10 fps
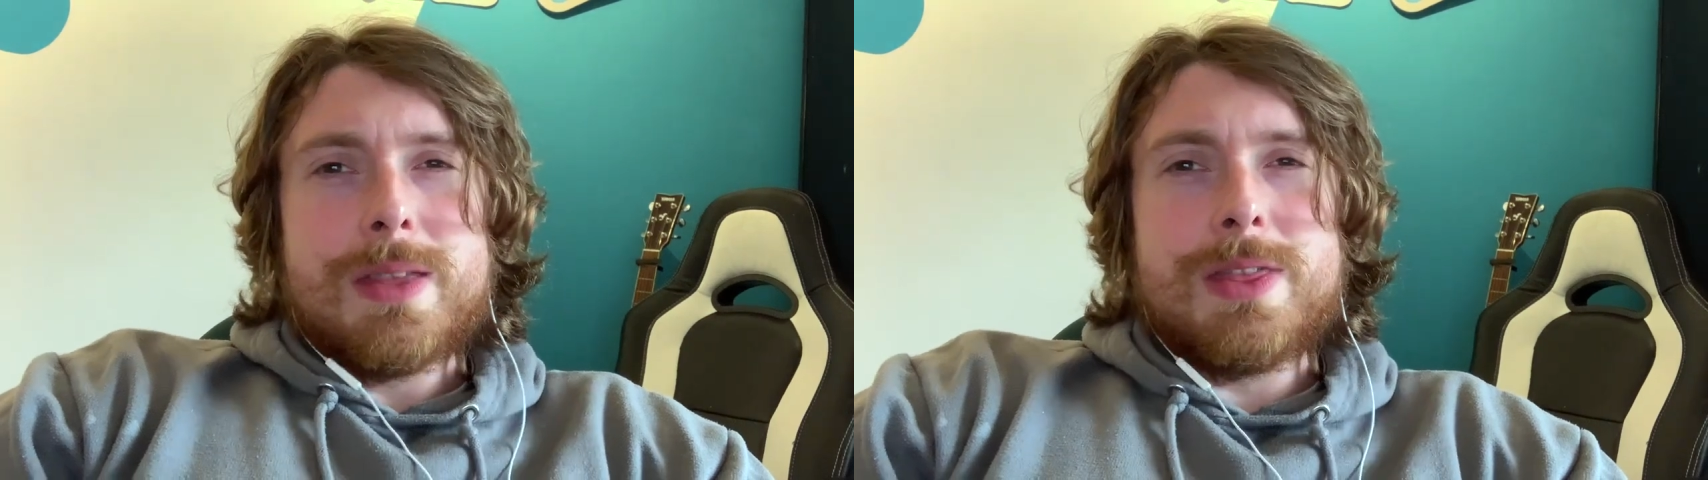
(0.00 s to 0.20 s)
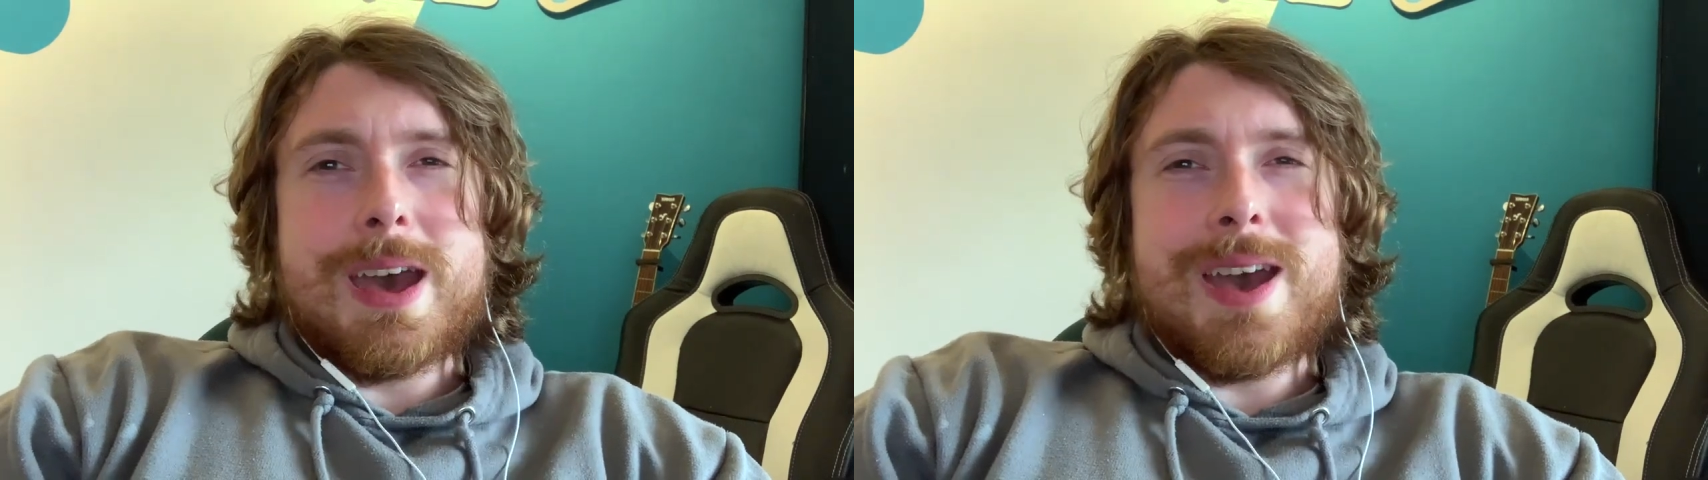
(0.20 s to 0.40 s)

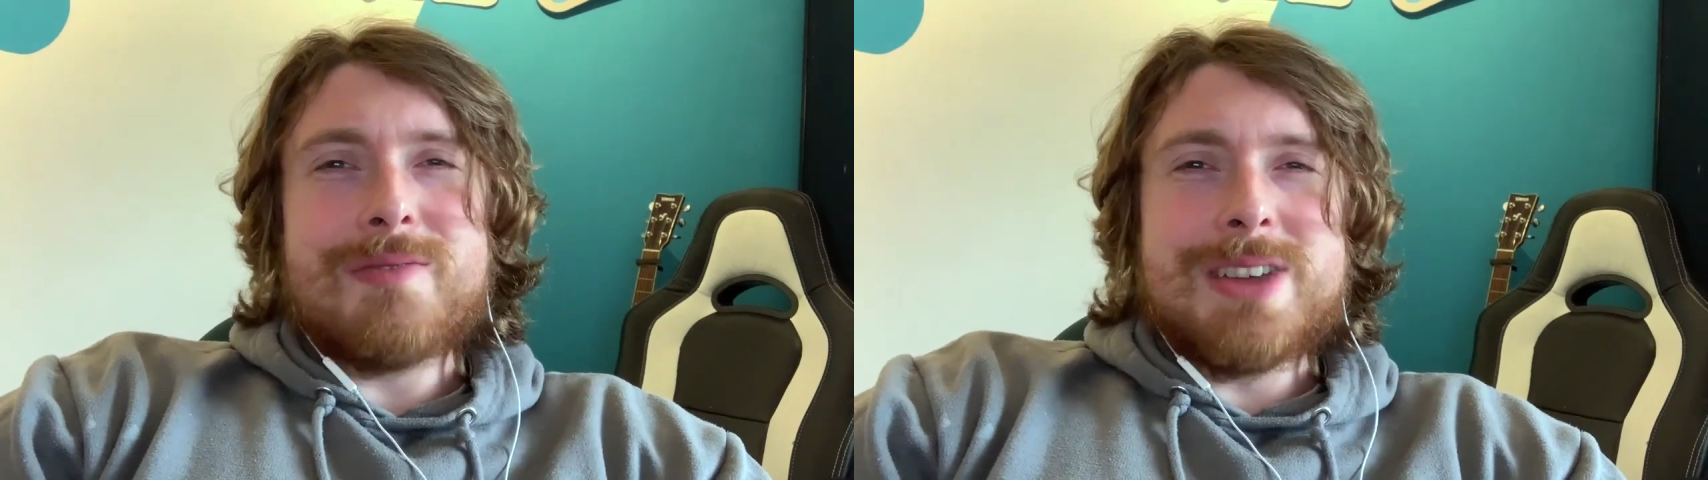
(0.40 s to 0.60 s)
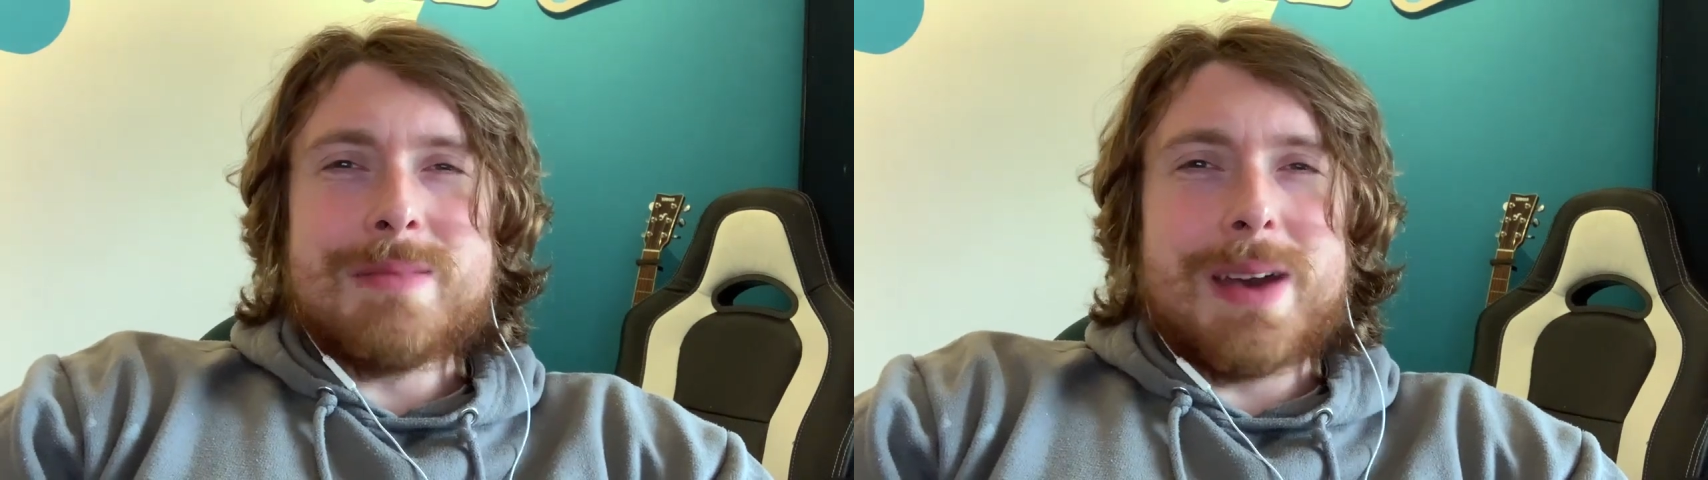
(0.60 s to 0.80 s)
their
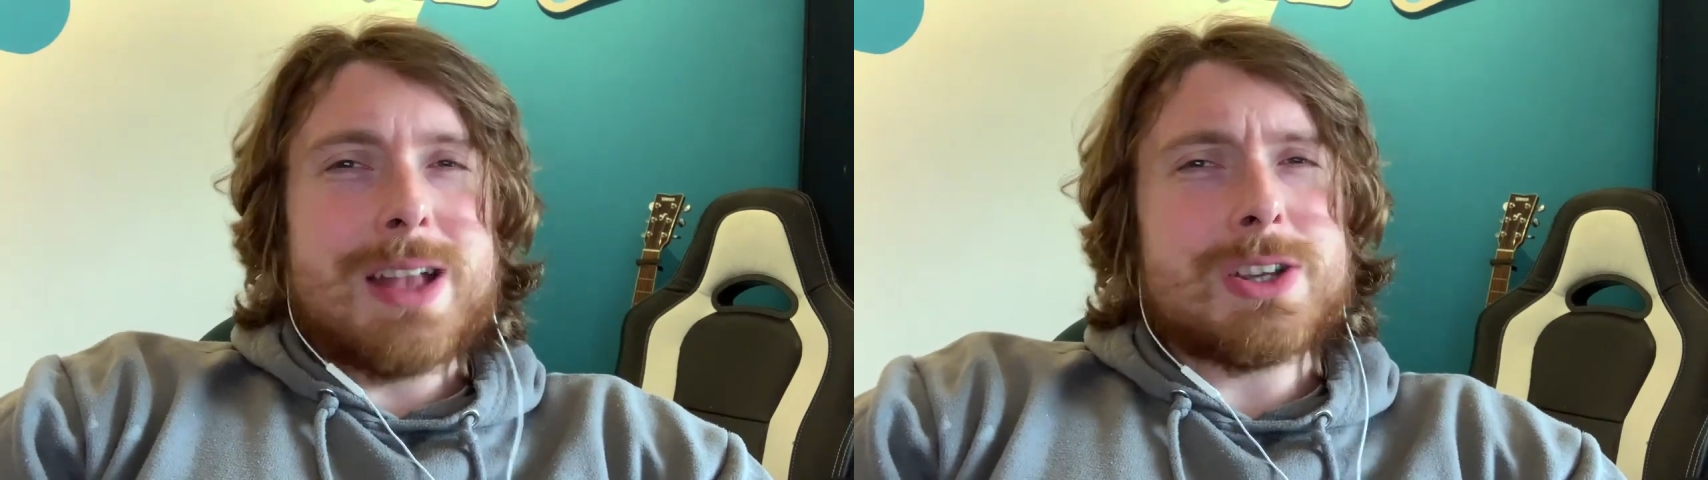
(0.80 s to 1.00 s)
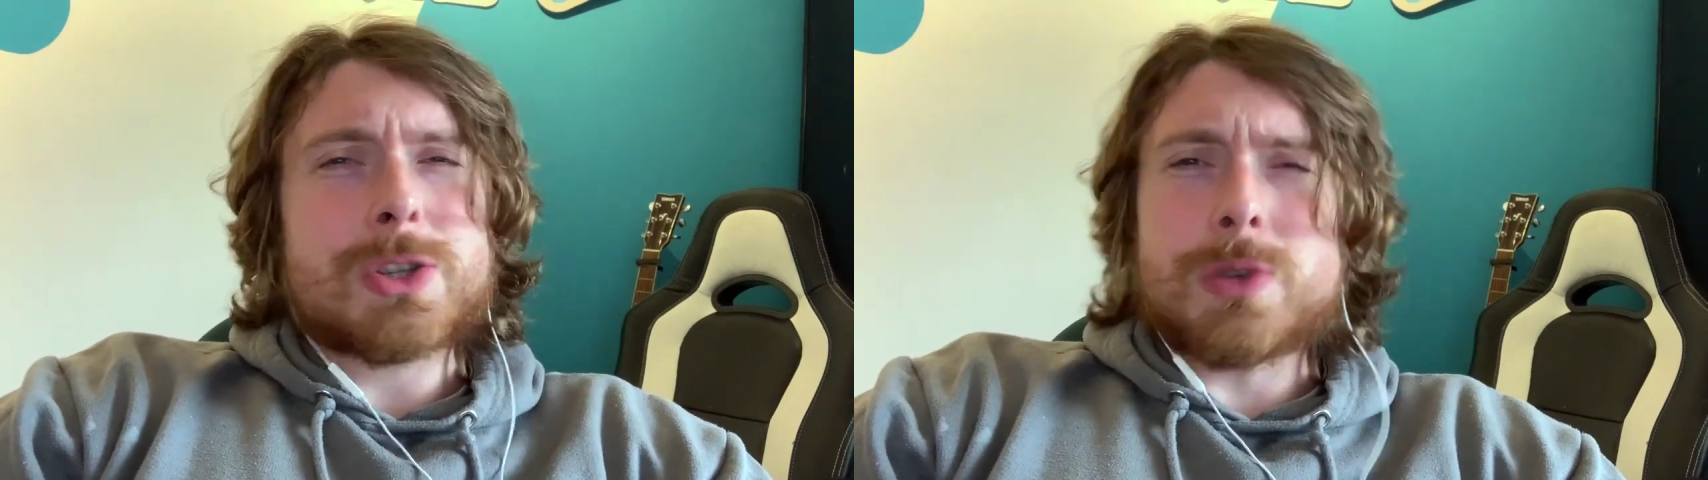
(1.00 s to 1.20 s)

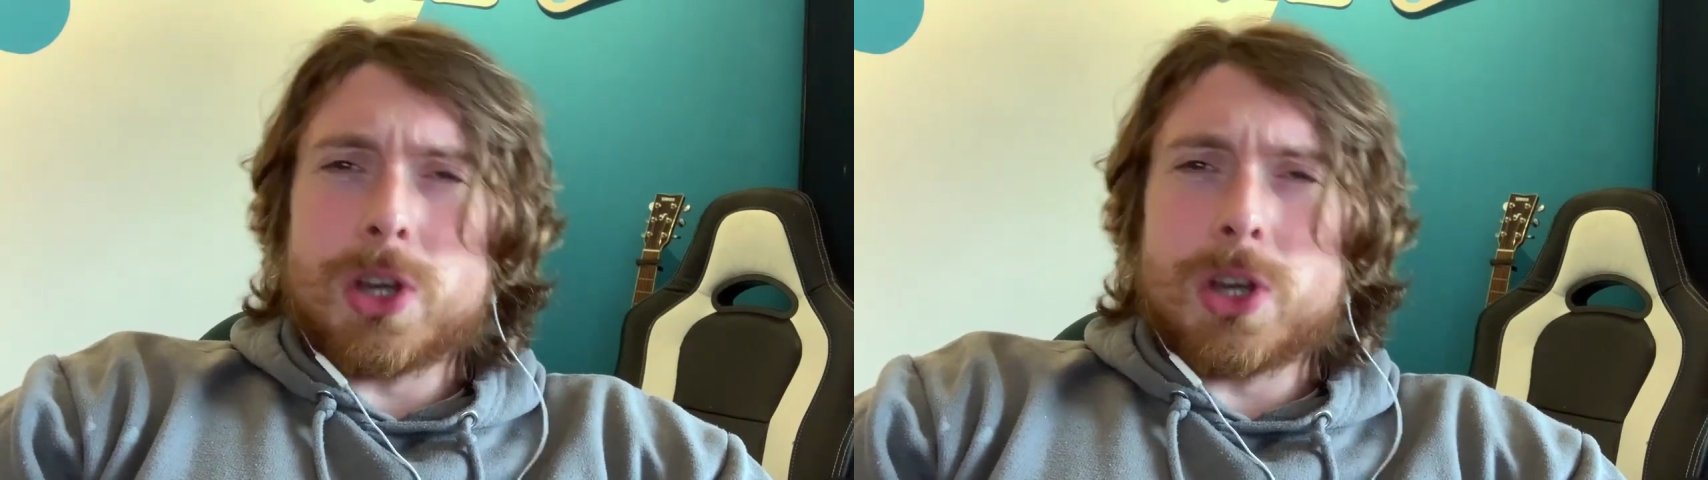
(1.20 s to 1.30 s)
reemergence was